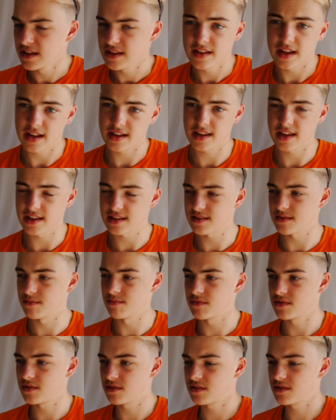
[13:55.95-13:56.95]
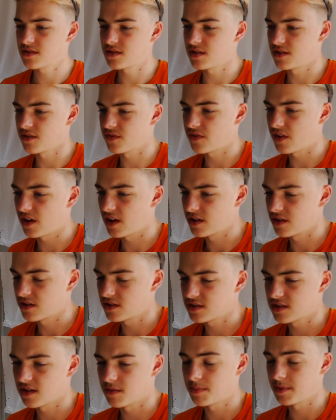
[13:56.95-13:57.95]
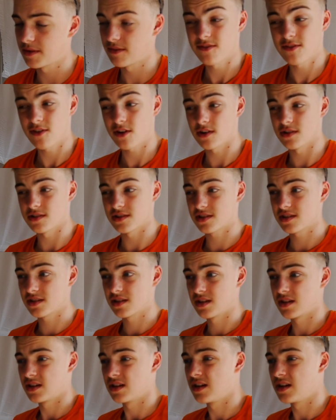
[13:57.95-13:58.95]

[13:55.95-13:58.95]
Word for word: that gets them to the final because they'll beat France.